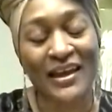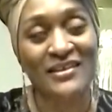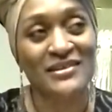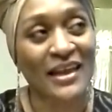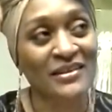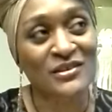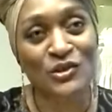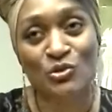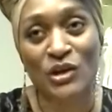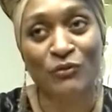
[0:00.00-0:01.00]
as as the
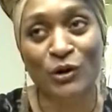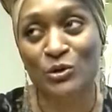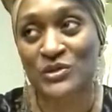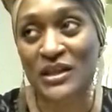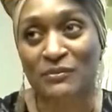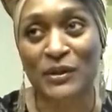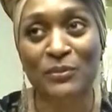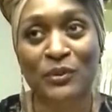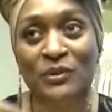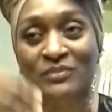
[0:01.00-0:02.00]
new year rolls in,
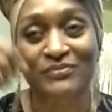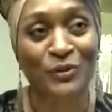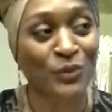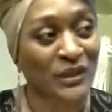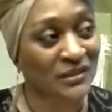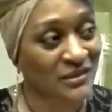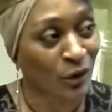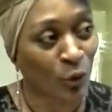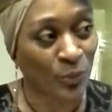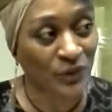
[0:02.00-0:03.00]
people, what is
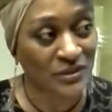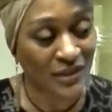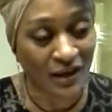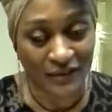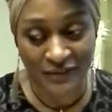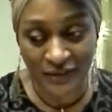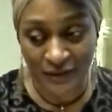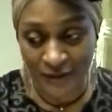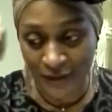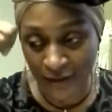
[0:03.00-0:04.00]
Oprah's got
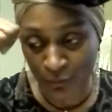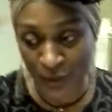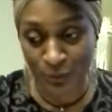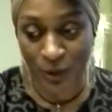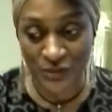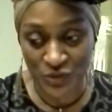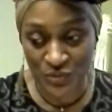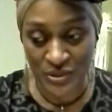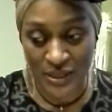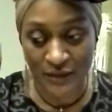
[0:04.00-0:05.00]
the uh, Weight
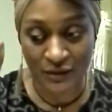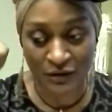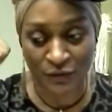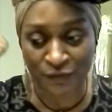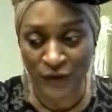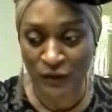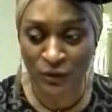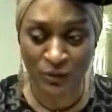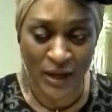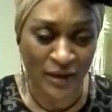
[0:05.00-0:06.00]
Watchers, and Dr.
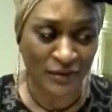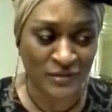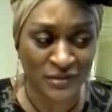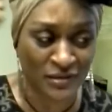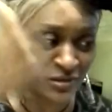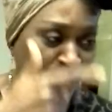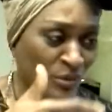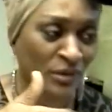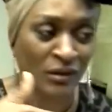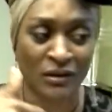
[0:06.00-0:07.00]
Phil has this
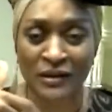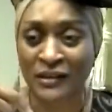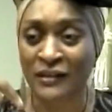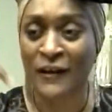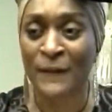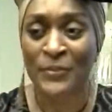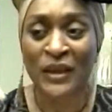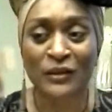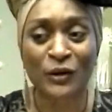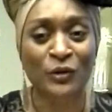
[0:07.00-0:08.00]
going on, and
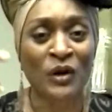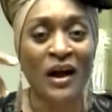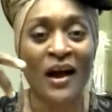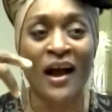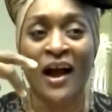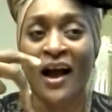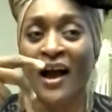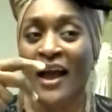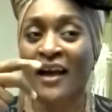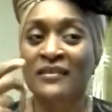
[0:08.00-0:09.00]
you know,
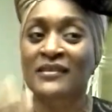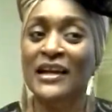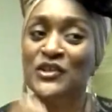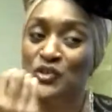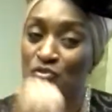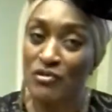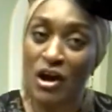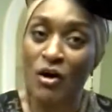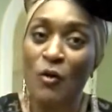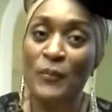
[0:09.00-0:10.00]
unless you
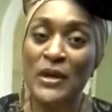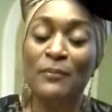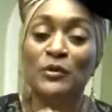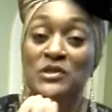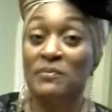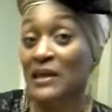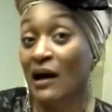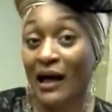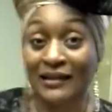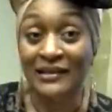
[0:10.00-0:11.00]
know people to be
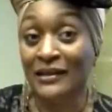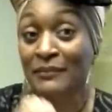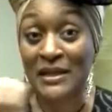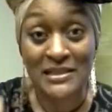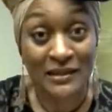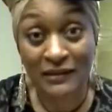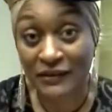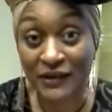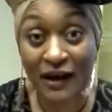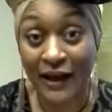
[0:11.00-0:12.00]
godly, and I'm not saying that
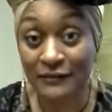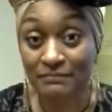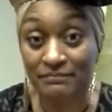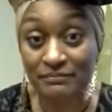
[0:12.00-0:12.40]
they're not,